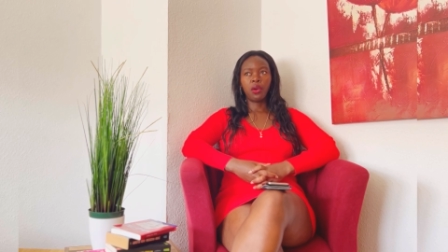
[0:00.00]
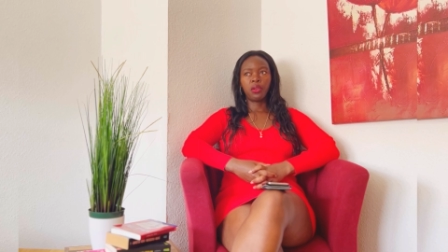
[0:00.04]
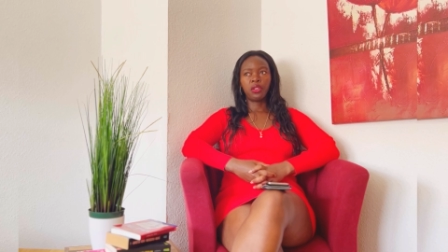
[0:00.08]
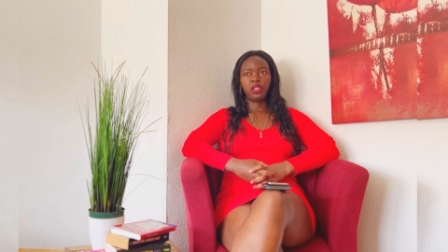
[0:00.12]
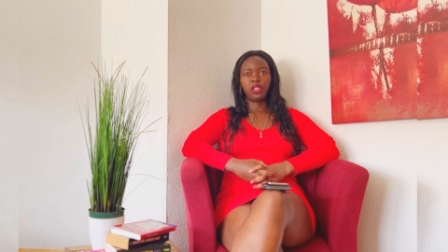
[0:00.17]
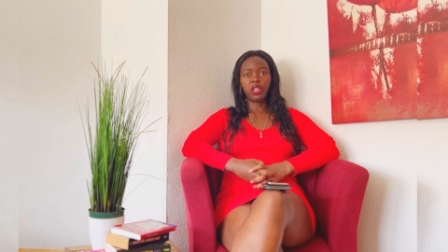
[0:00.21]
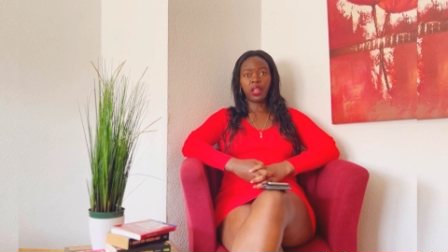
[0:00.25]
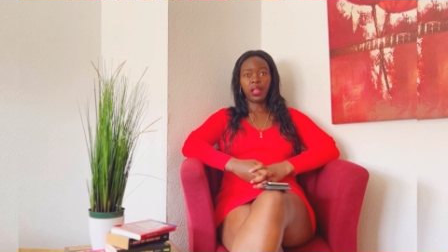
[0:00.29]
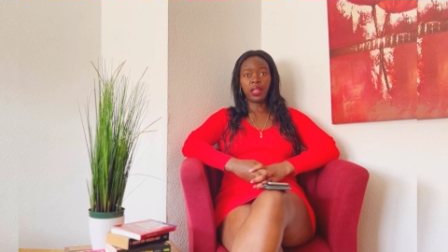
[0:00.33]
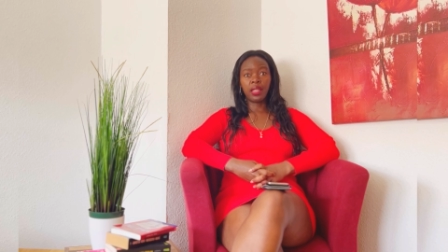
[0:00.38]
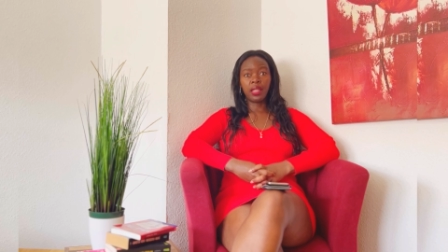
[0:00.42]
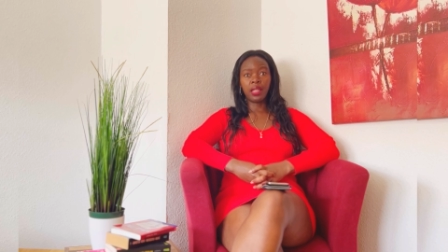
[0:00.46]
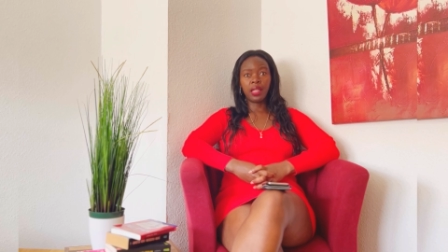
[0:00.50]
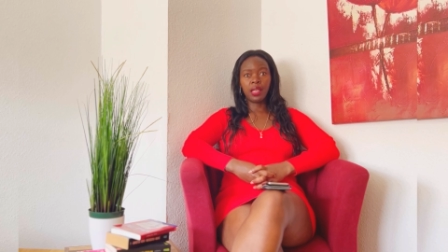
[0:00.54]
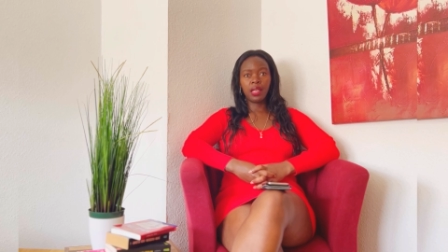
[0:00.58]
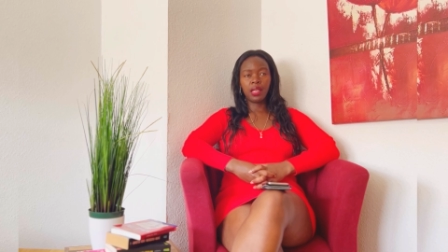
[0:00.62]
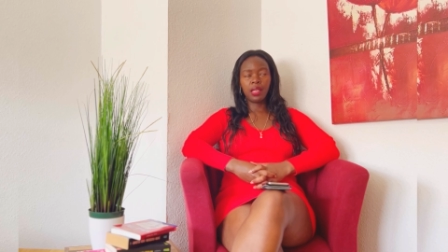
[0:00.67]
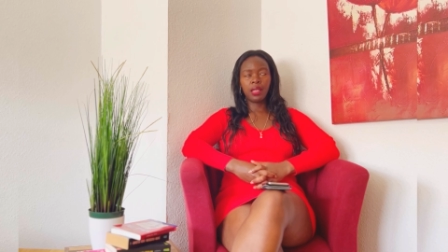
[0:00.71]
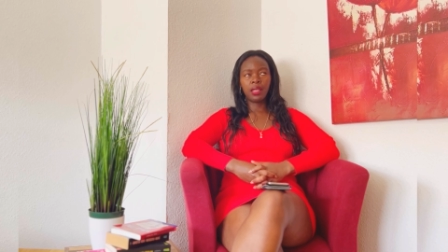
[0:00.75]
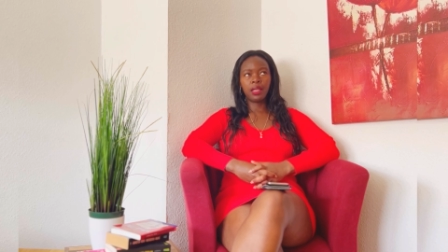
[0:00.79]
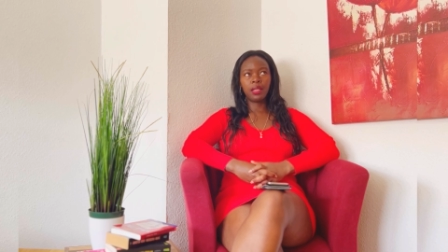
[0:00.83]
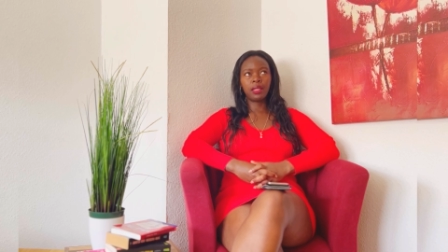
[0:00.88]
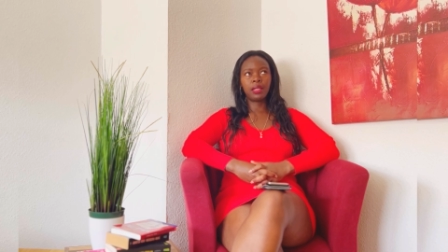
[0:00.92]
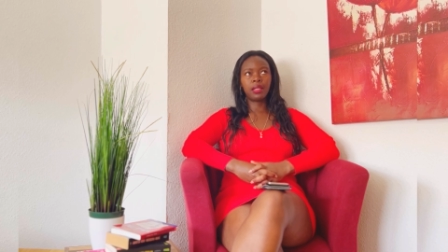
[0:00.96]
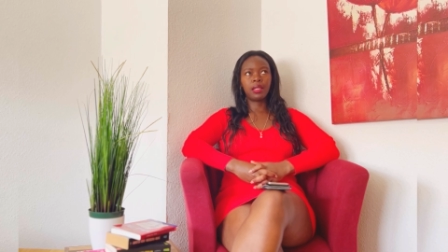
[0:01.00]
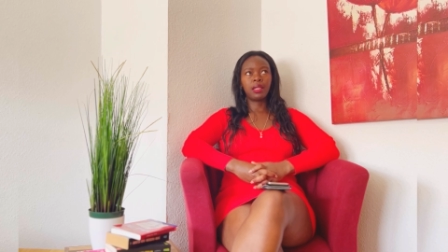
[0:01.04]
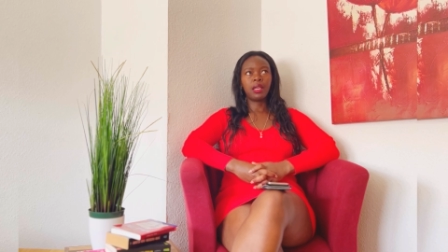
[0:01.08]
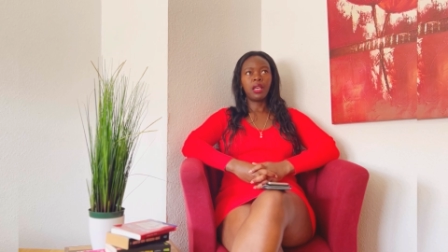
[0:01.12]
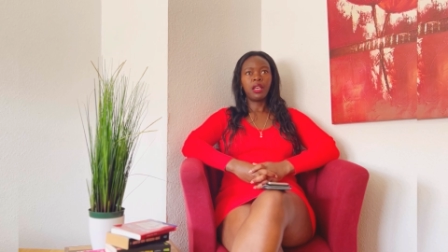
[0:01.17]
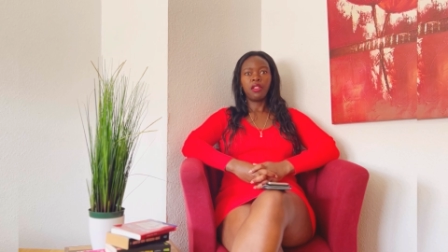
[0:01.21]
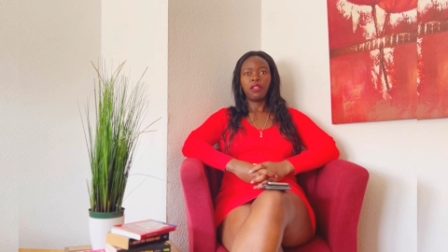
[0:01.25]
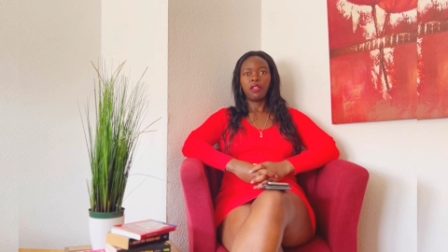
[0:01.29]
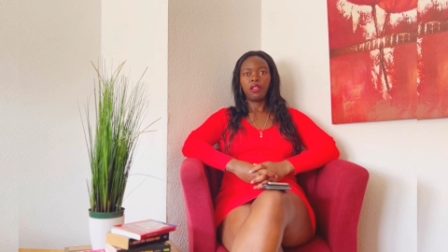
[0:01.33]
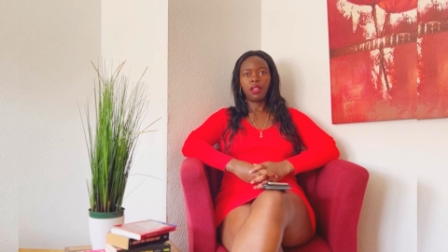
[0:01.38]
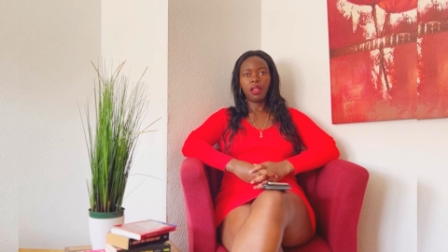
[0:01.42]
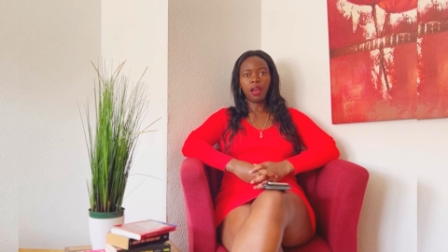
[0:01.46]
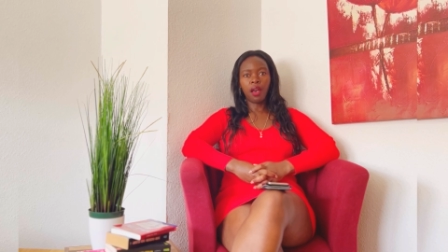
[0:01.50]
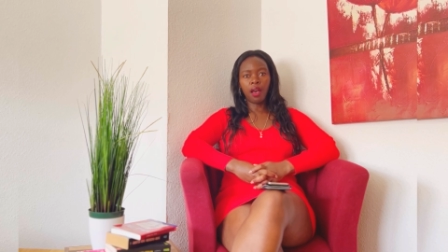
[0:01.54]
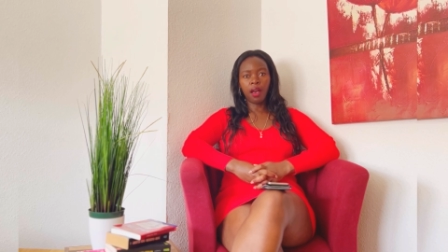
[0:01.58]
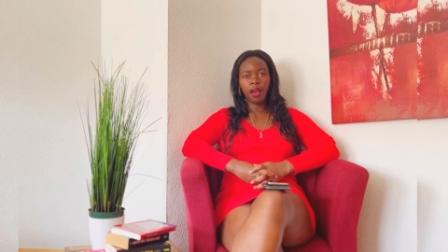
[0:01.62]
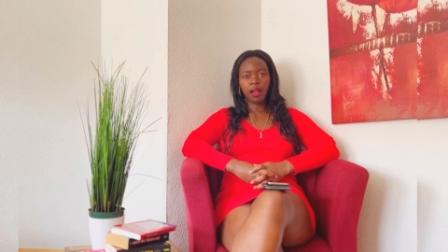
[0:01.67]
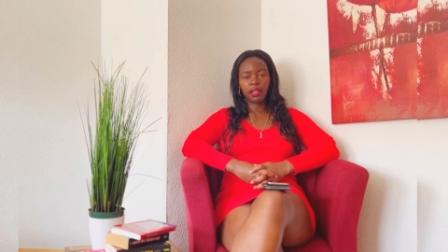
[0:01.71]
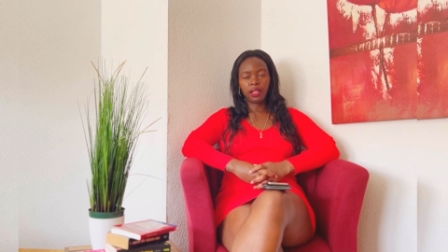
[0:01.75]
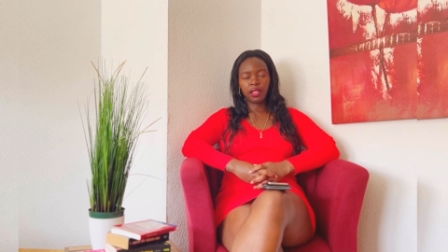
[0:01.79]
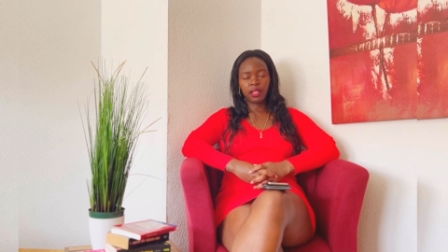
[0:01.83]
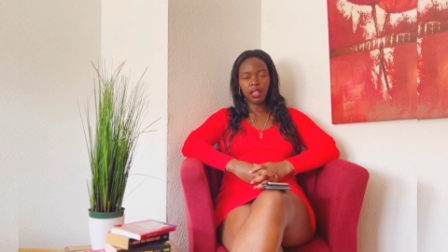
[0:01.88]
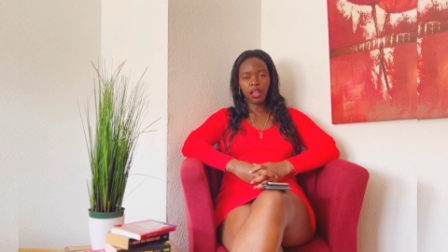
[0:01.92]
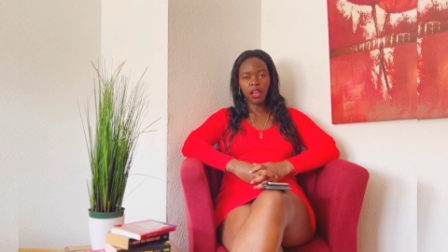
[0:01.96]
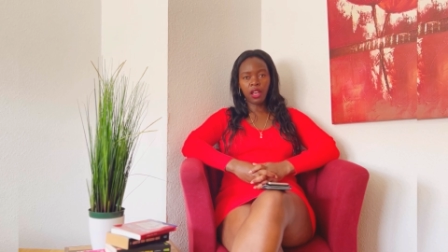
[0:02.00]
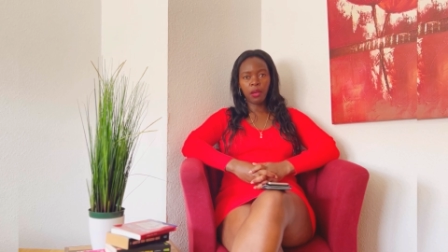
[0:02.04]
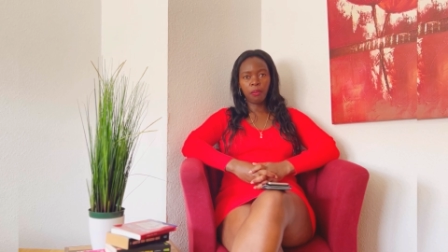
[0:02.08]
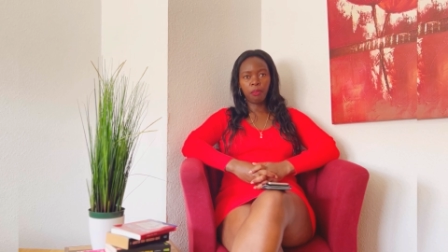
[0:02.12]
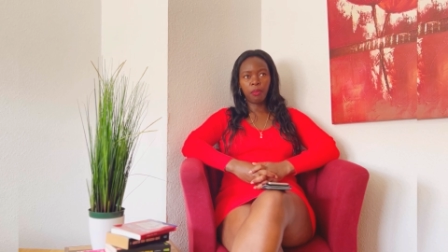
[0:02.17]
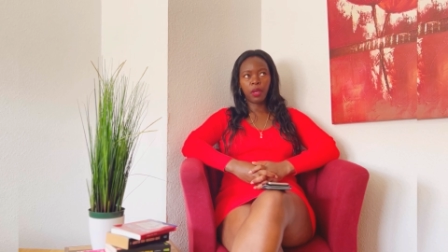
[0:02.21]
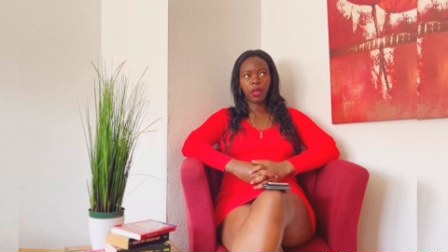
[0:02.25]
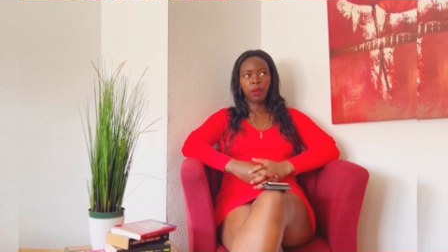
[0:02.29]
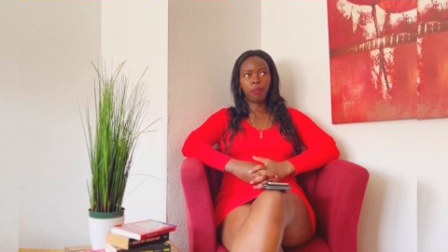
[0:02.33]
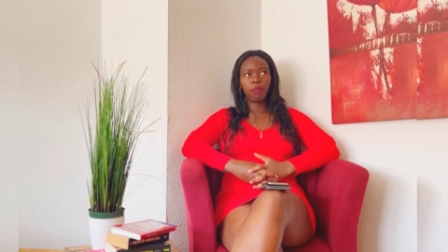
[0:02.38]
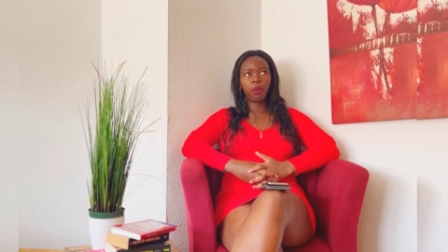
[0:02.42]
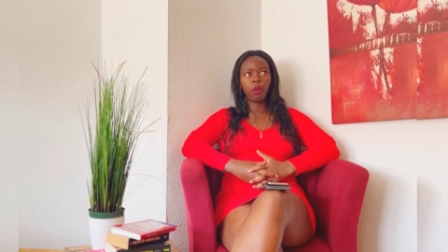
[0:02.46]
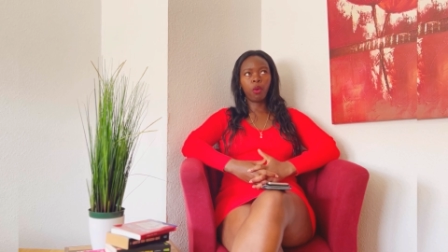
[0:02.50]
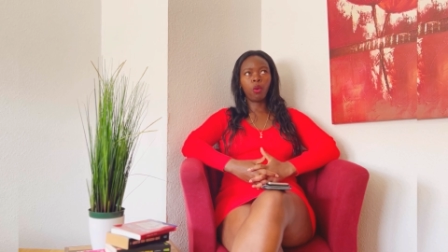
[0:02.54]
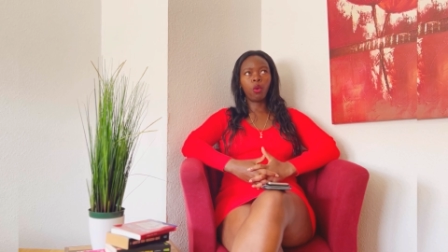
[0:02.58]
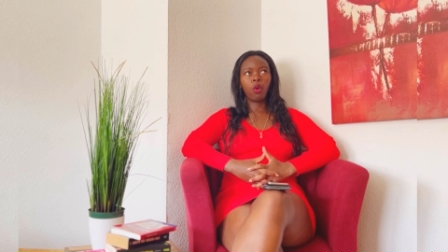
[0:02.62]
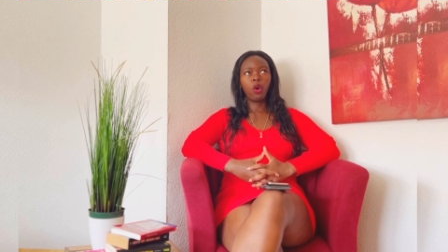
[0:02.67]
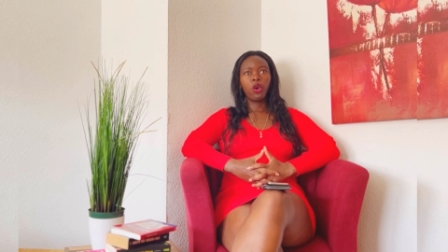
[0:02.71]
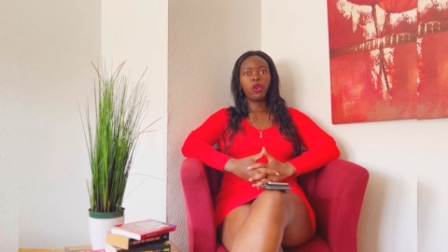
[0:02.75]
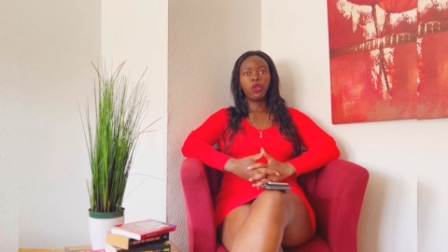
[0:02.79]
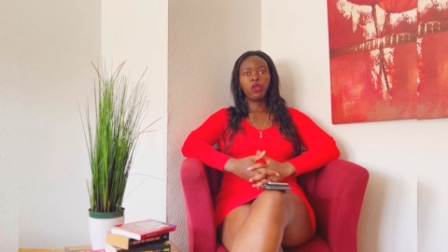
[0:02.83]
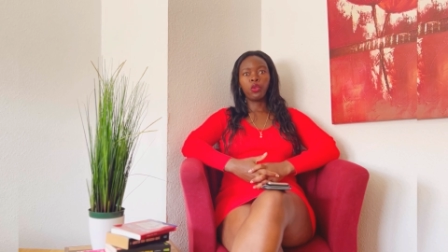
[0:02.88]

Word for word: Chinese, Thai people,